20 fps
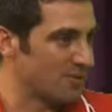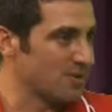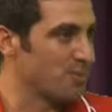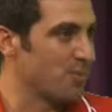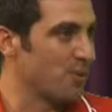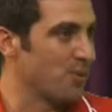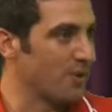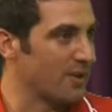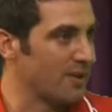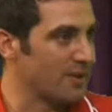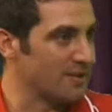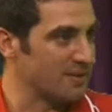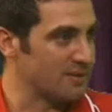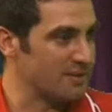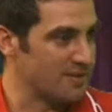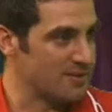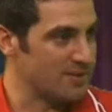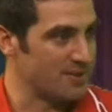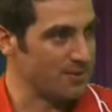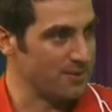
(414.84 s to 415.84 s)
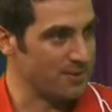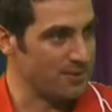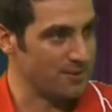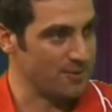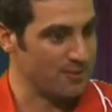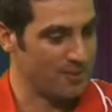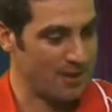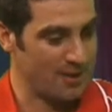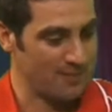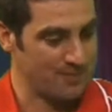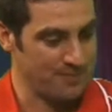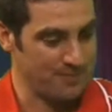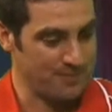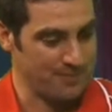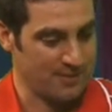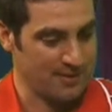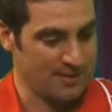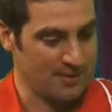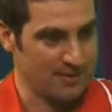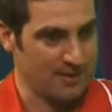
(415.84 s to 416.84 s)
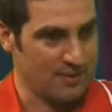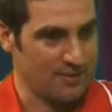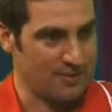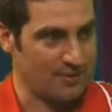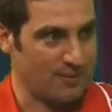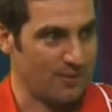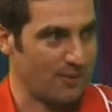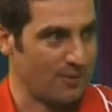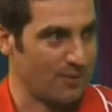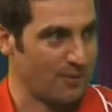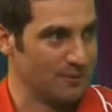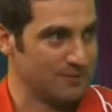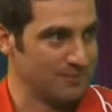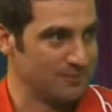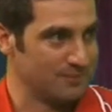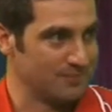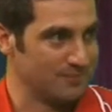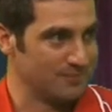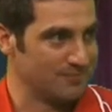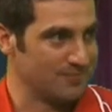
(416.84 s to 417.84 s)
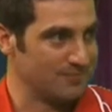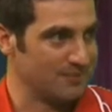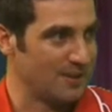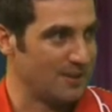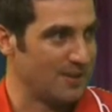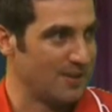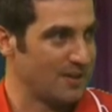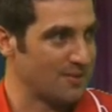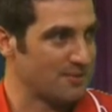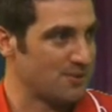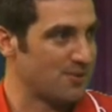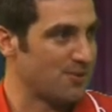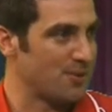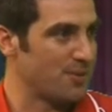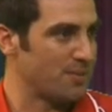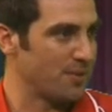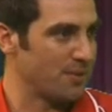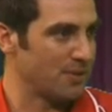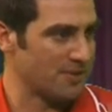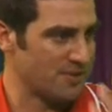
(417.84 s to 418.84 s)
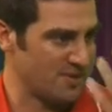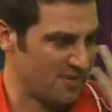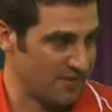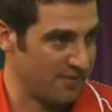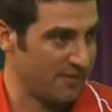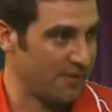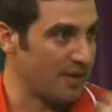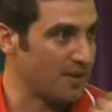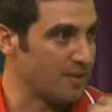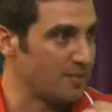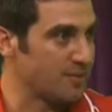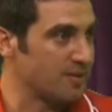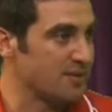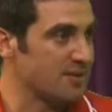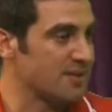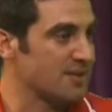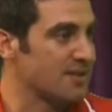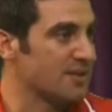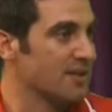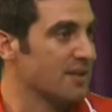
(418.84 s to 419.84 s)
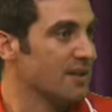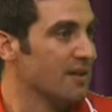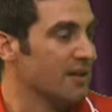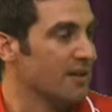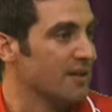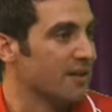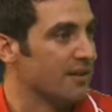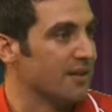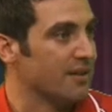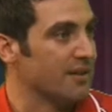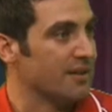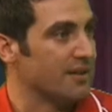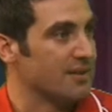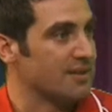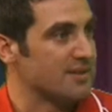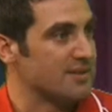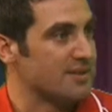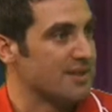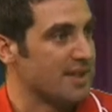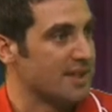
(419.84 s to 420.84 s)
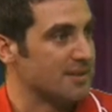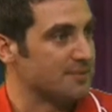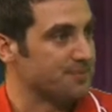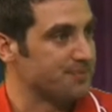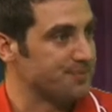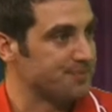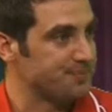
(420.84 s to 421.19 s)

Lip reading: brought in to for, you know, unscrupulous developers there that